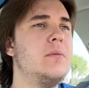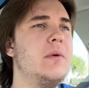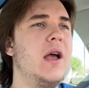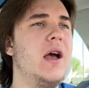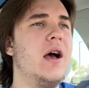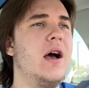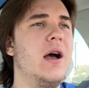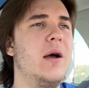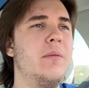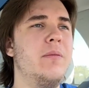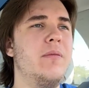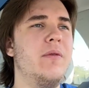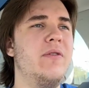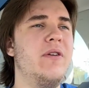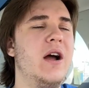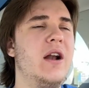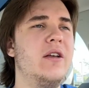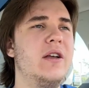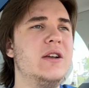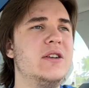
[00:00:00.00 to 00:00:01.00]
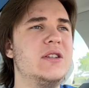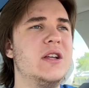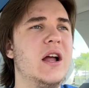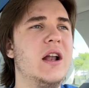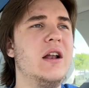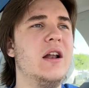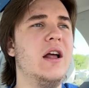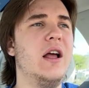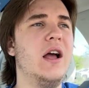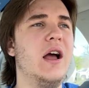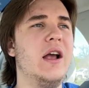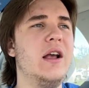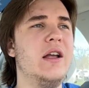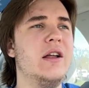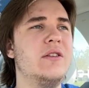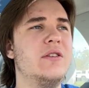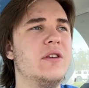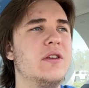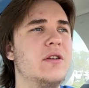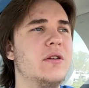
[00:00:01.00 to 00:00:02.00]
But yeah, I'm finally excited. I
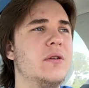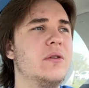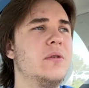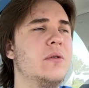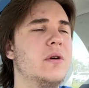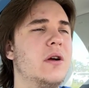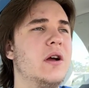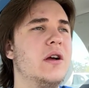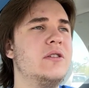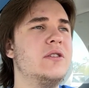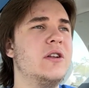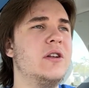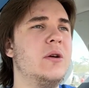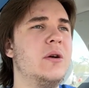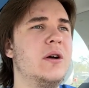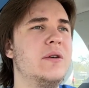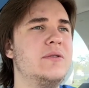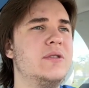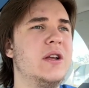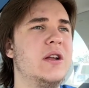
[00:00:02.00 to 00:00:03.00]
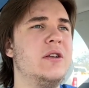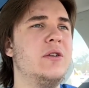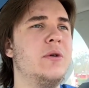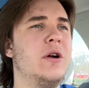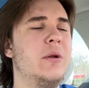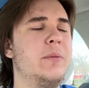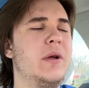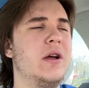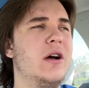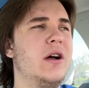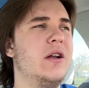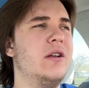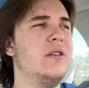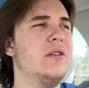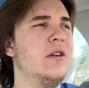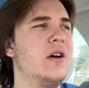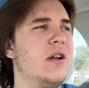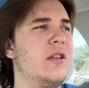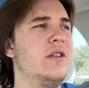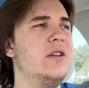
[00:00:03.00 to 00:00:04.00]
get to, because I know I've said quite a bit
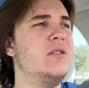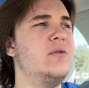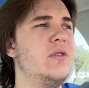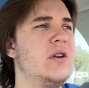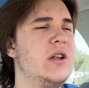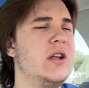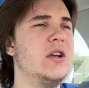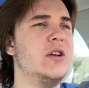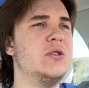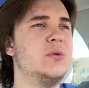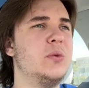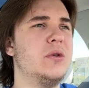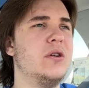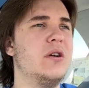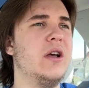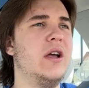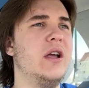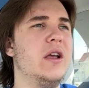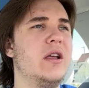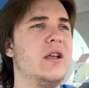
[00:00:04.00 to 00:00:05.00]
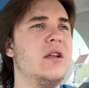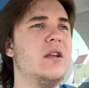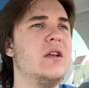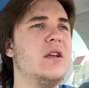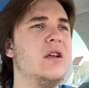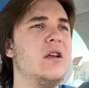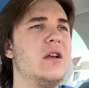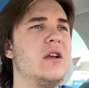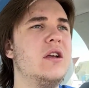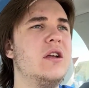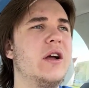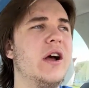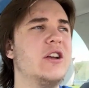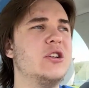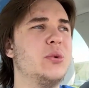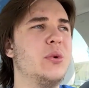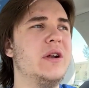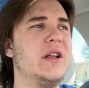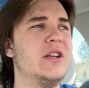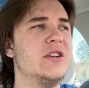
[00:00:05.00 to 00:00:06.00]
on these videos where like, I
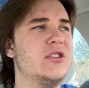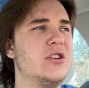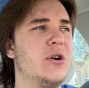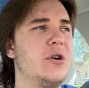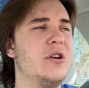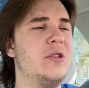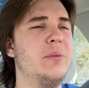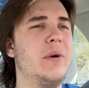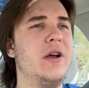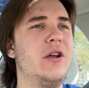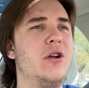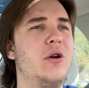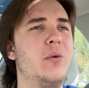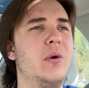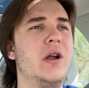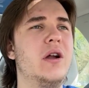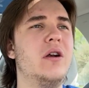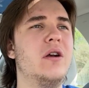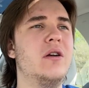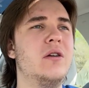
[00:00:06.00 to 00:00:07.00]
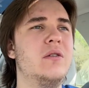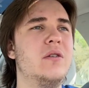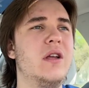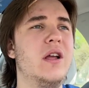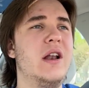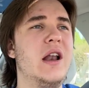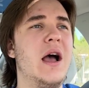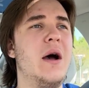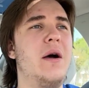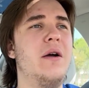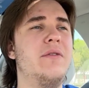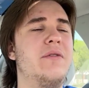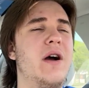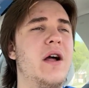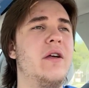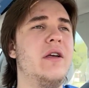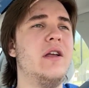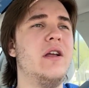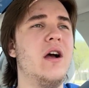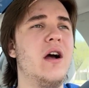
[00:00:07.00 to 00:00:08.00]
just want to get started with my career, and now I've
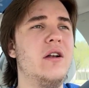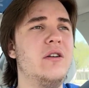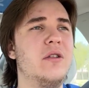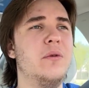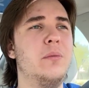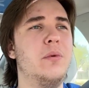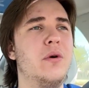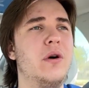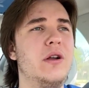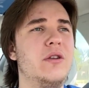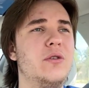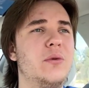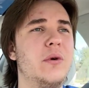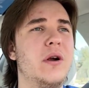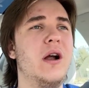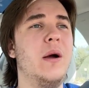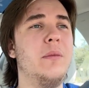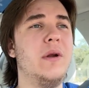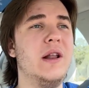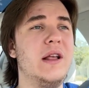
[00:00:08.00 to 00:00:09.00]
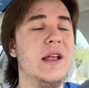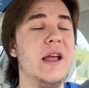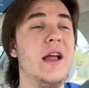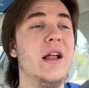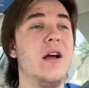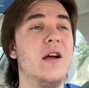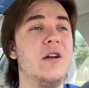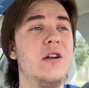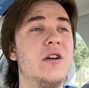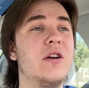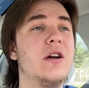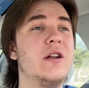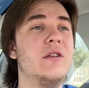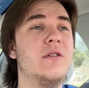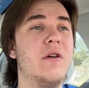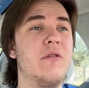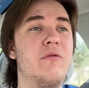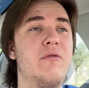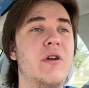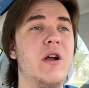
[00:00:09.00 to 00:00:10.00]
finally gotten to the point to where I'm going to get a
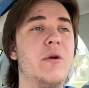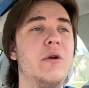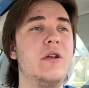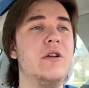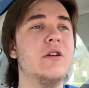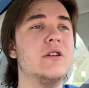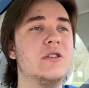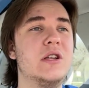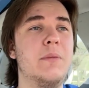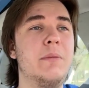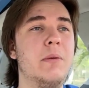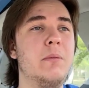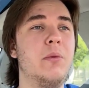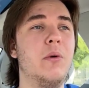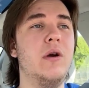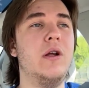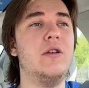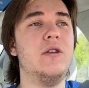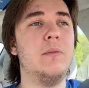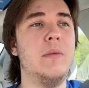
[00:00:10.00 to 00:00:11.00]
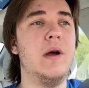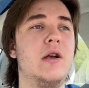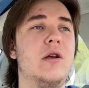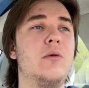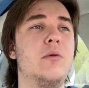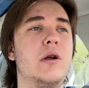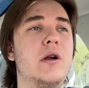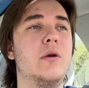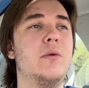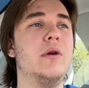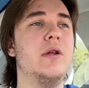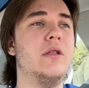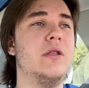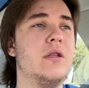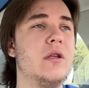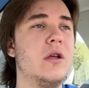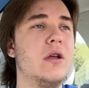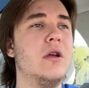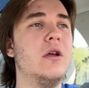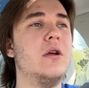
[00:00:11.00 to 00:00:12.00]
very good stepping point my career with
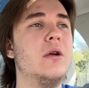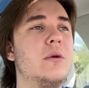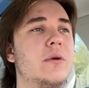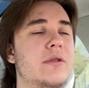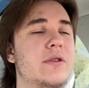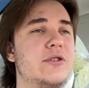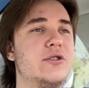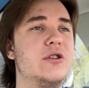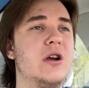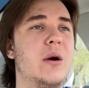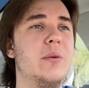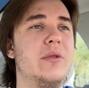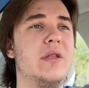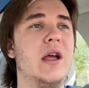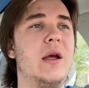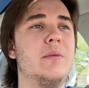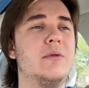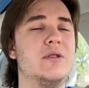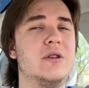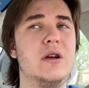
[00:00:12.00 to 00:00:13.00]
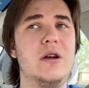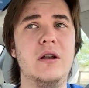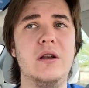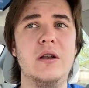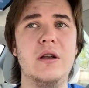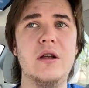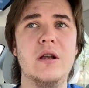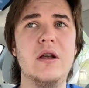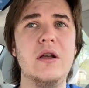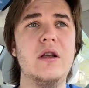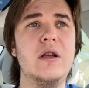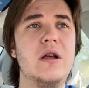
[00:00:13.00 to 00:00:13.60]
this job with Amazon.